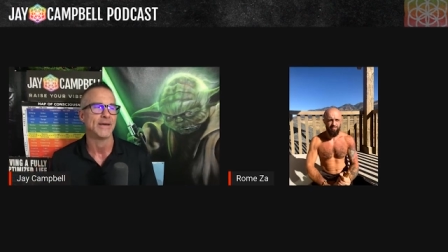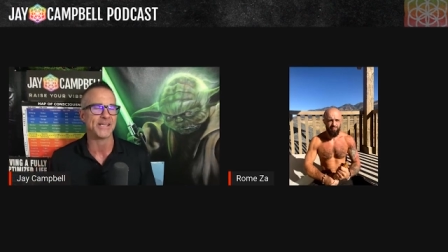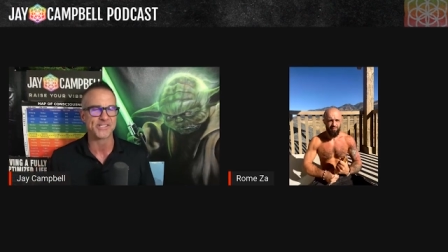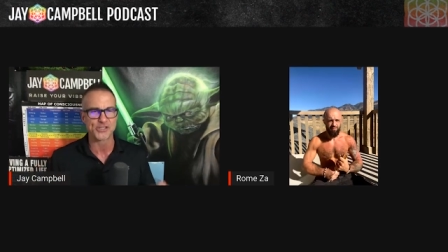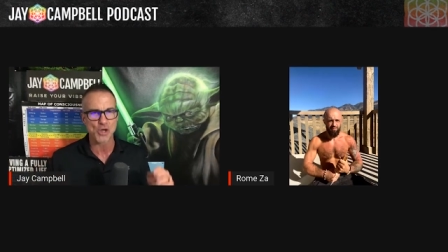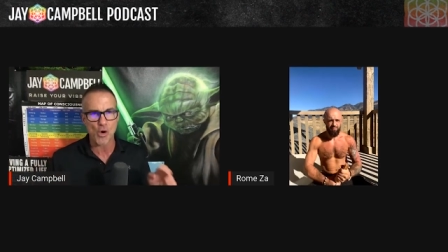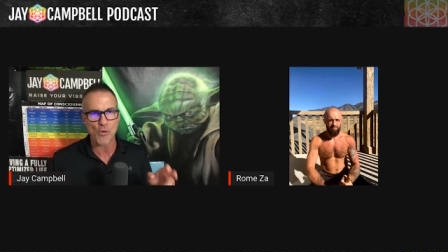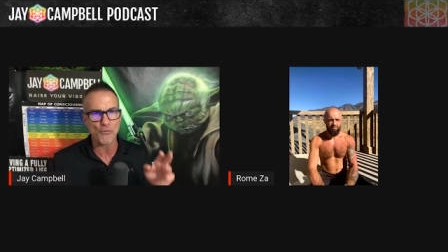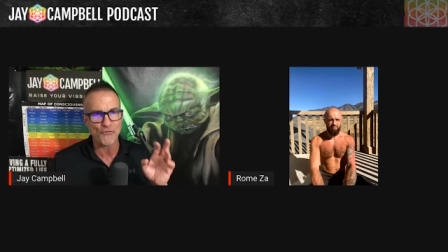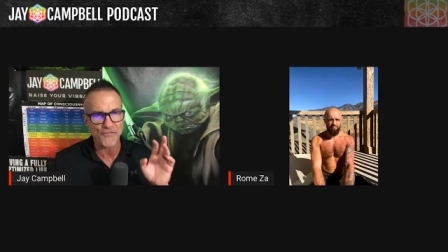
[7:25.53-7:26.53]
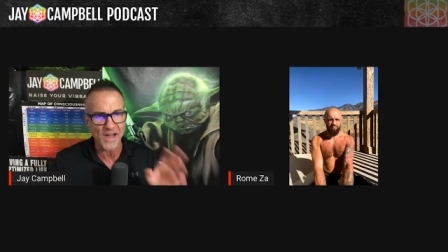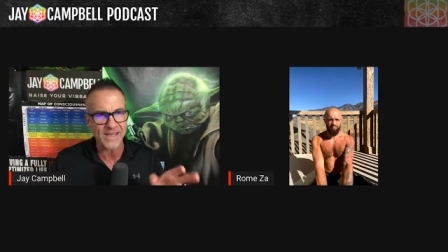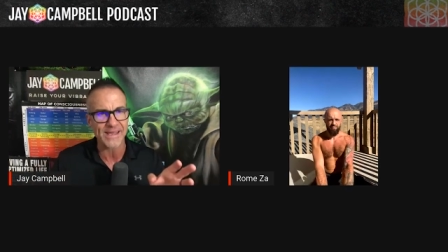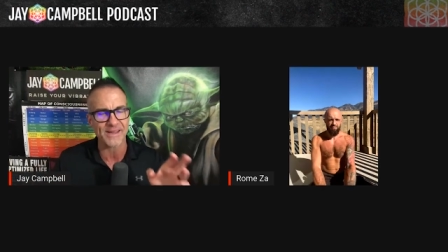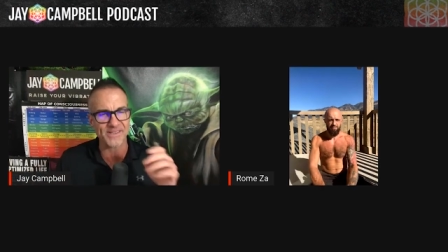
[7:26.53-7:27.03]
It's so
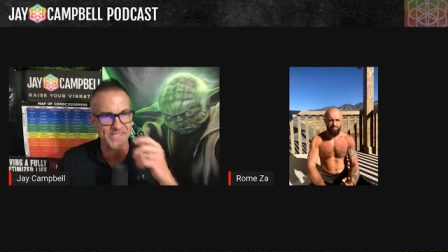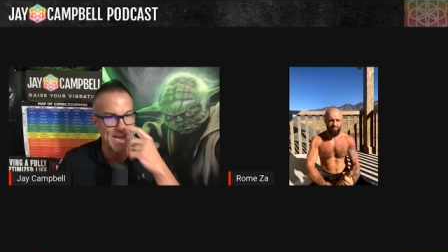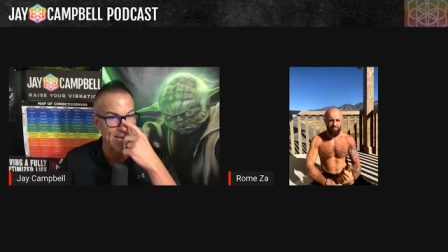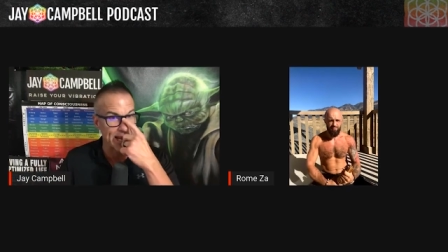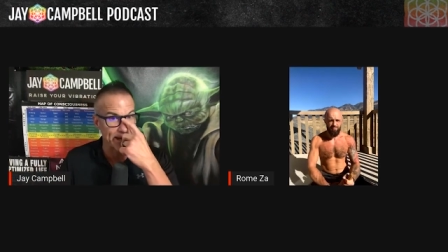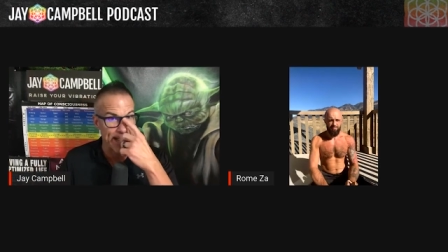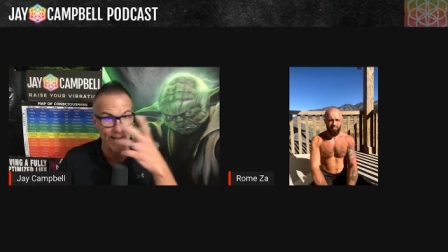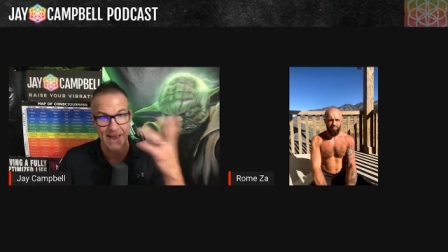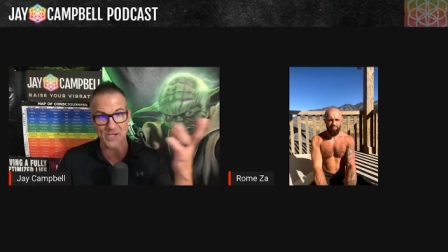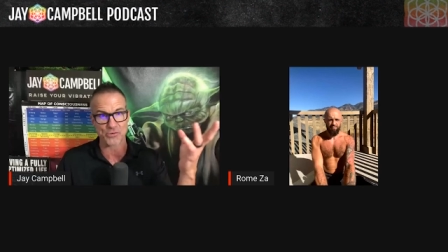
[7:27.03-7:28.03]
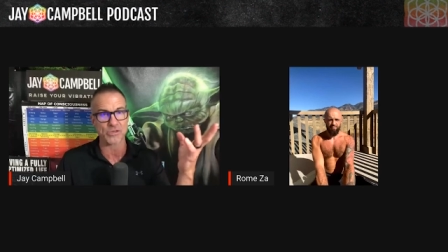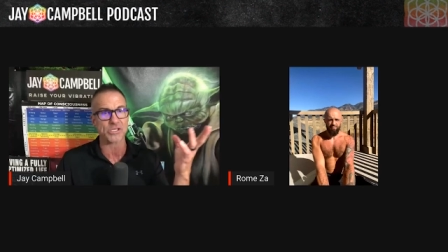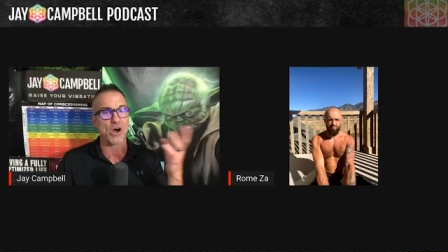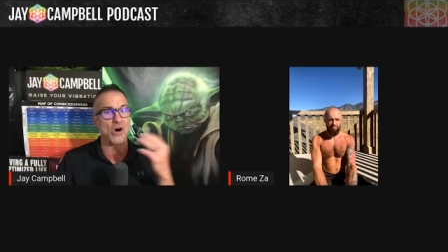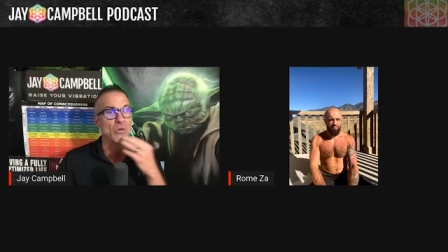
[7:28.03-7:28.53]
fucking insane. And, and as a
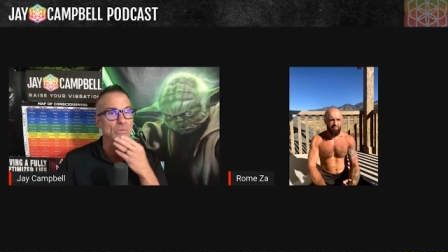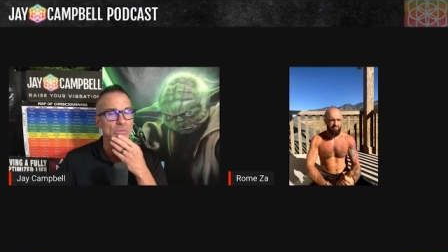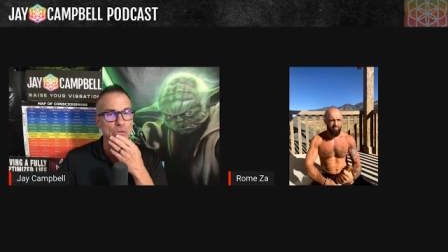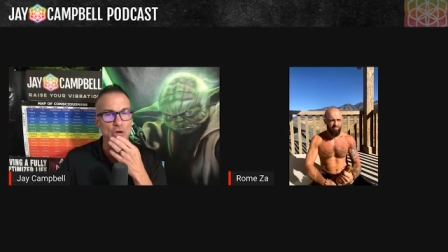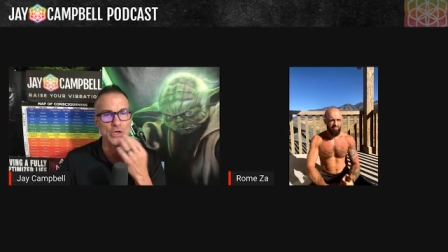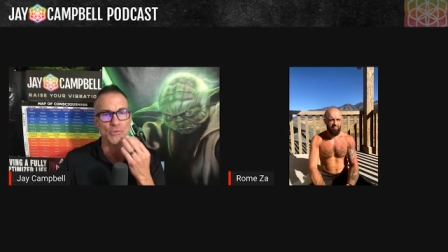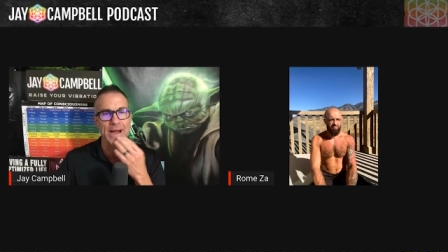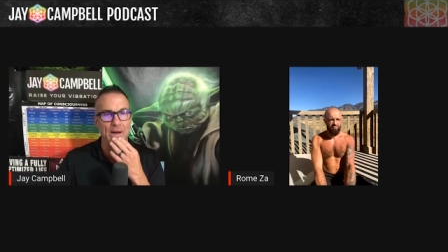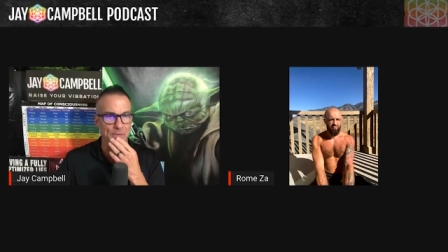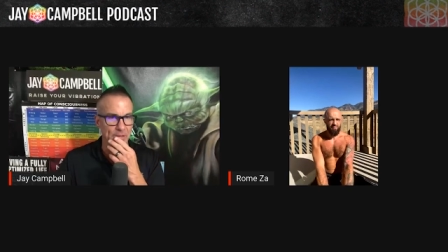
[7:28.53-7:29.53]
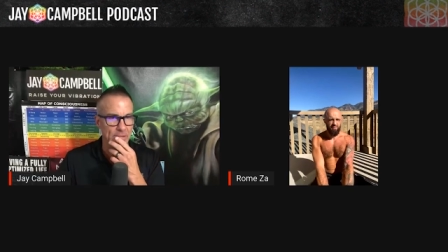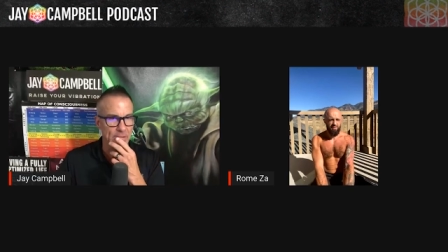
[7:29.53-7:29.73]
result, look around